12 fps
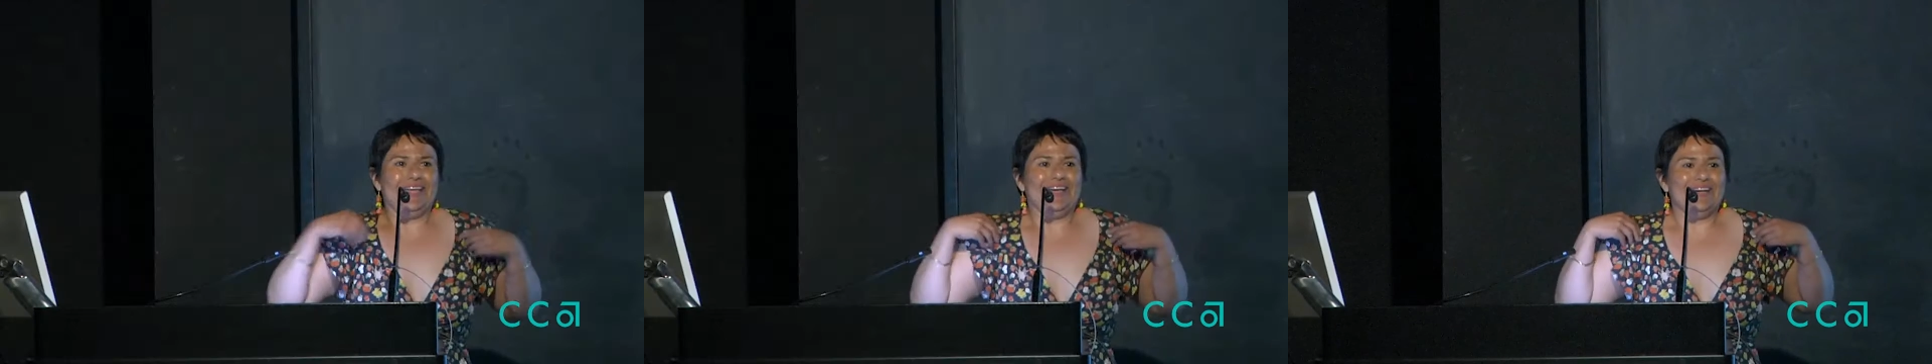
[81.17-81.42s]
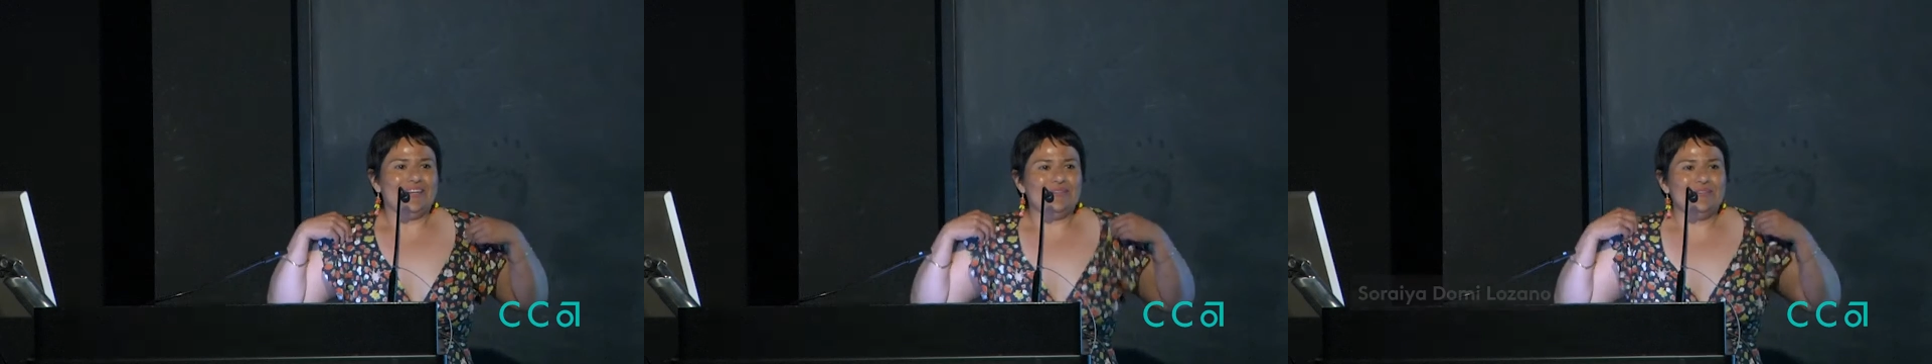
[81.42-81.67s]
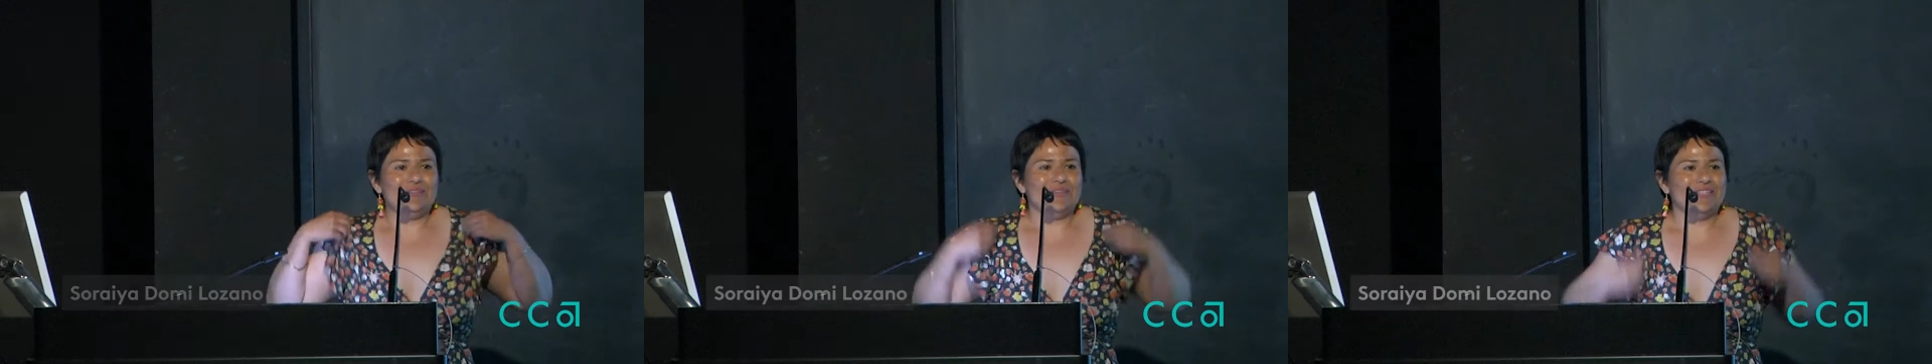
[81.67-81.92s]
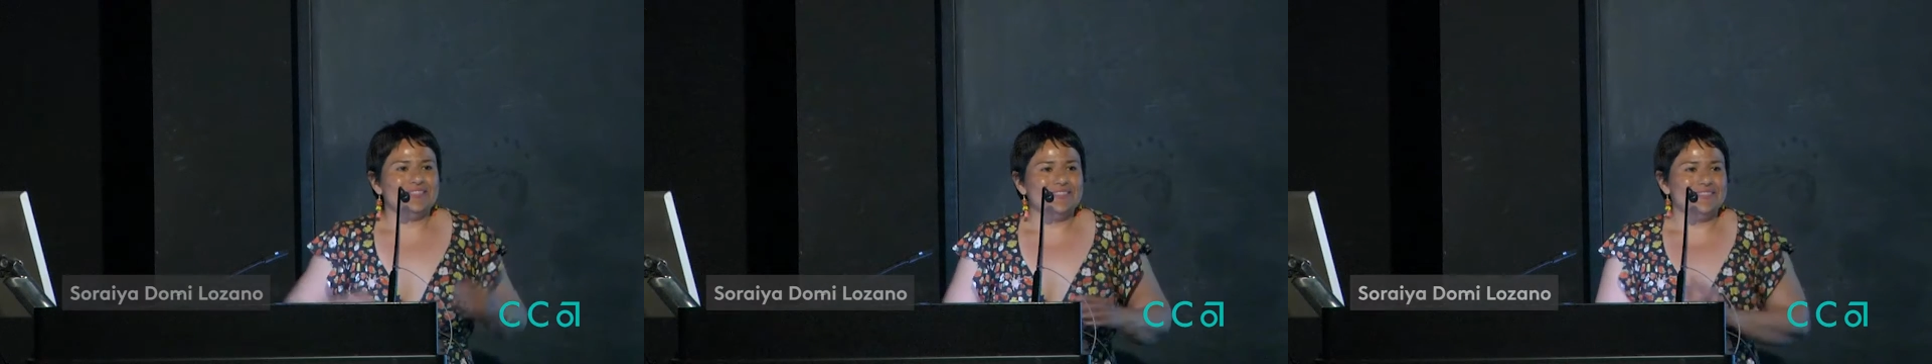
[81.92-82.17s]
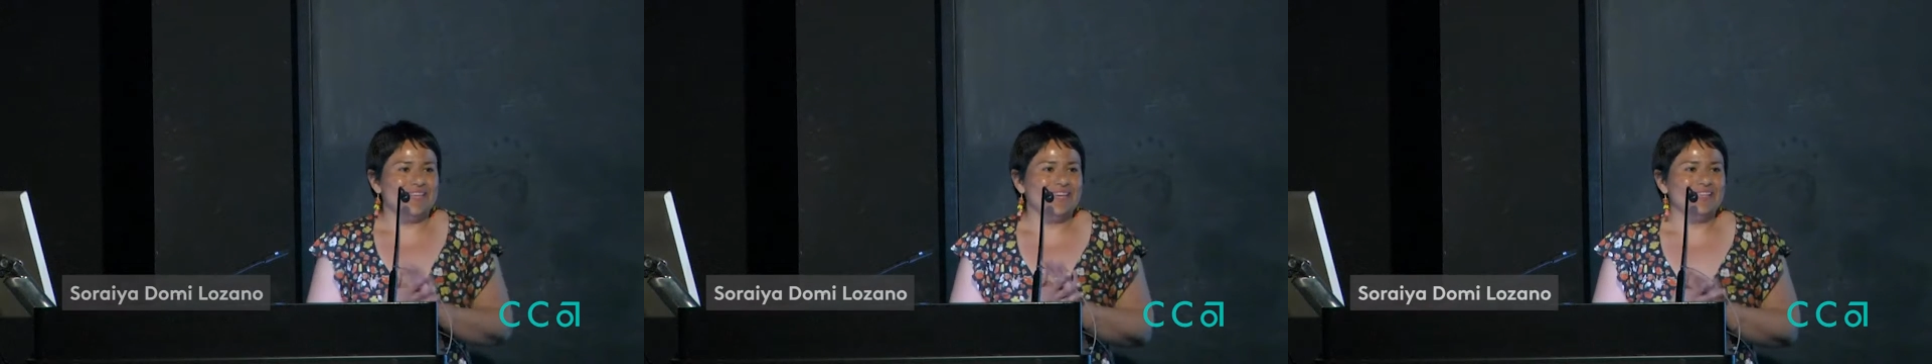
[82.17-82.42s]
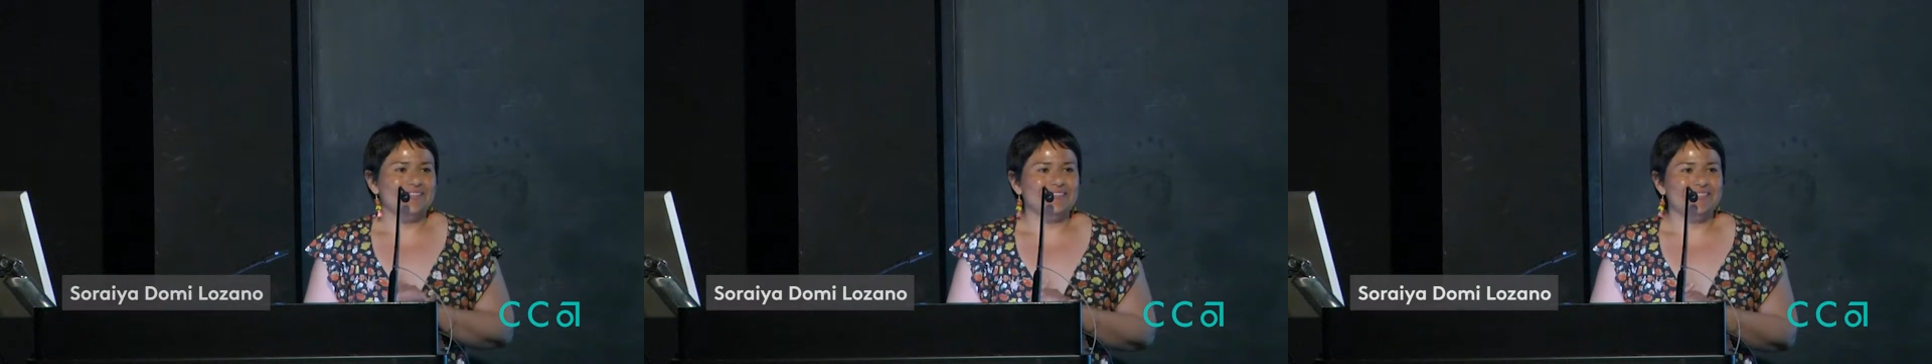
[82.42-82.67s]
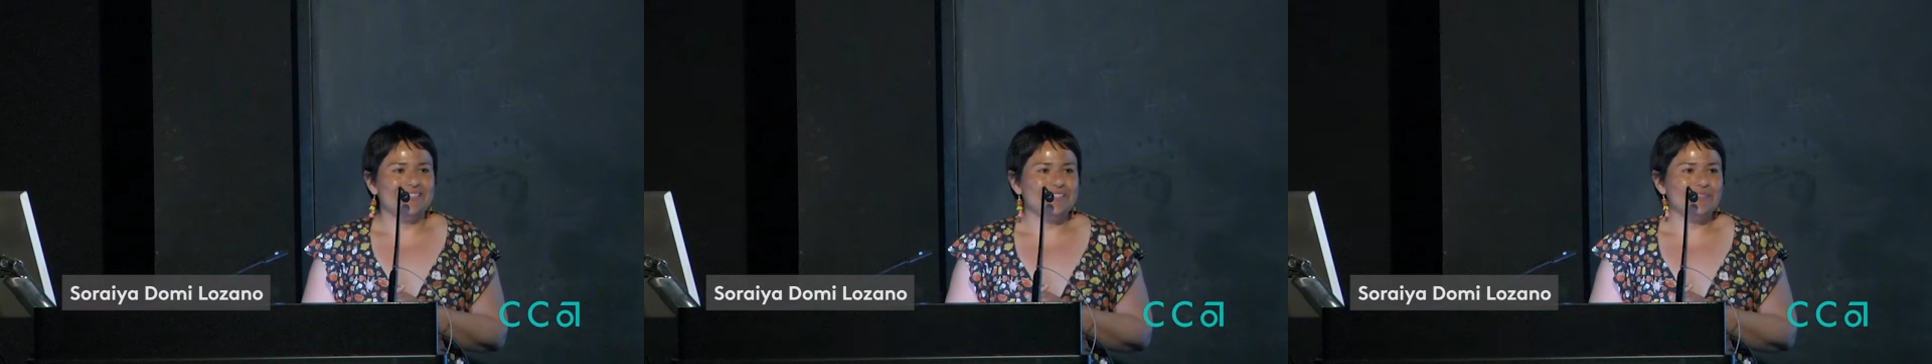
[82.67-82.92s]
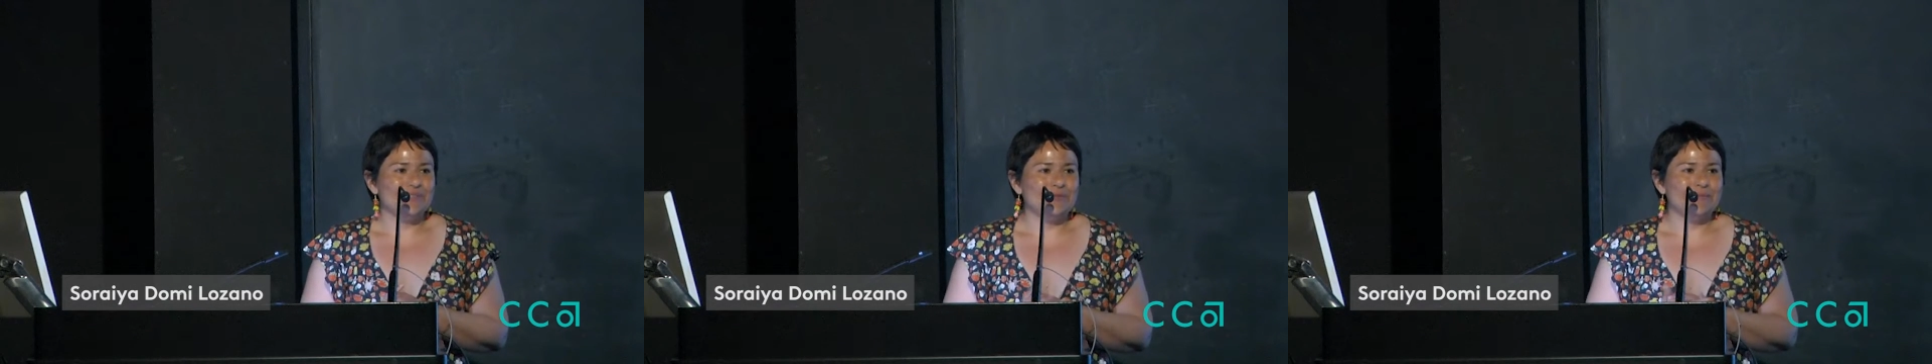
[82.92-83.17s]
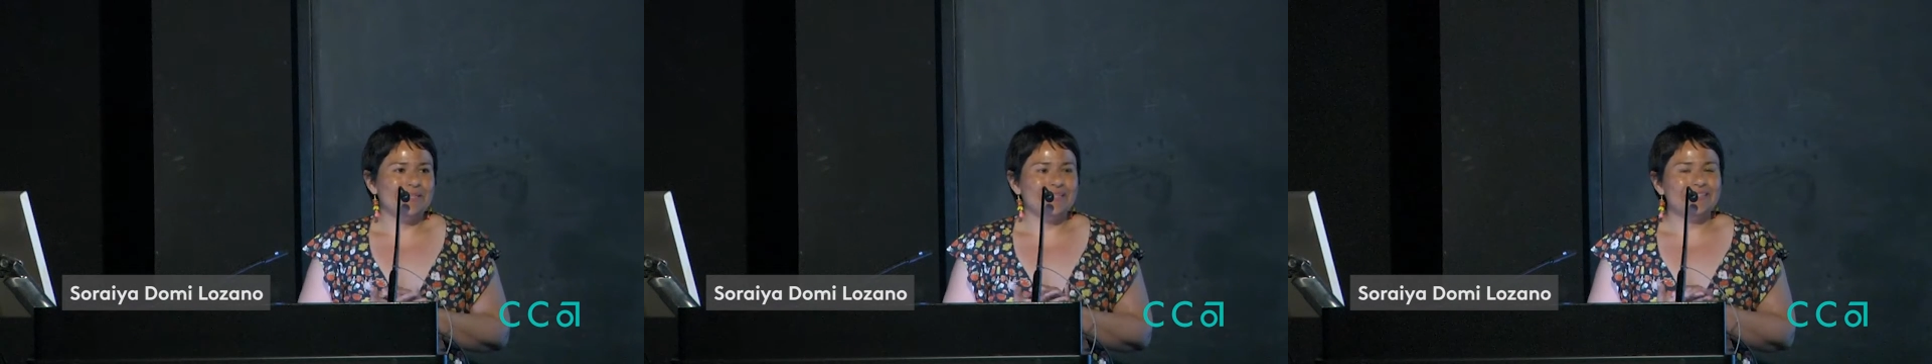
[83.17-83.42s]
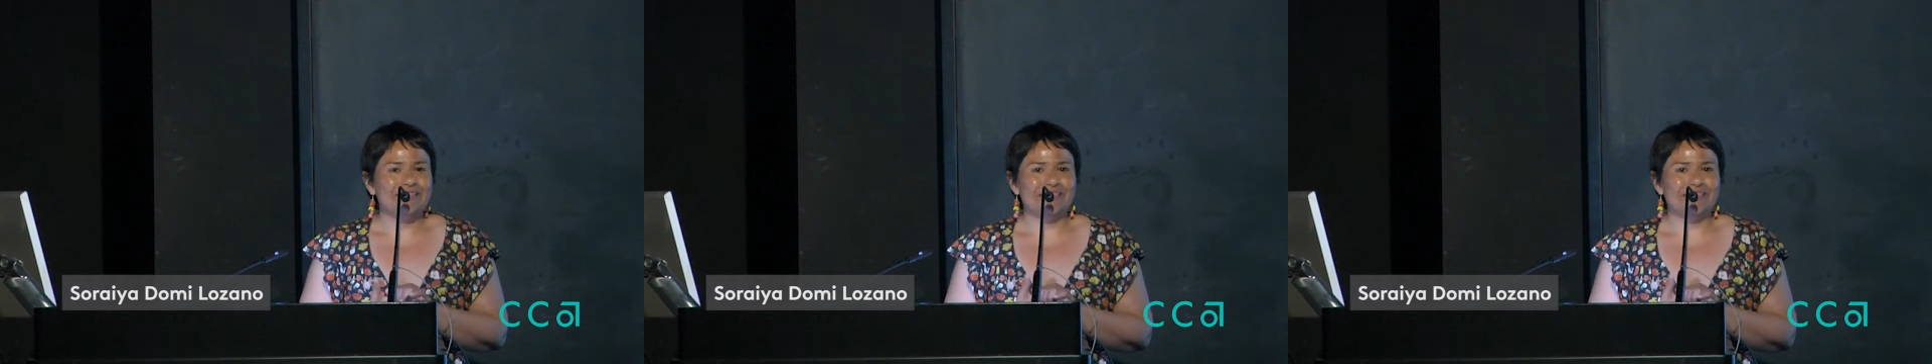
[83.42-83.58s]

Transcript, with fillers: I really want to thank Denise Newman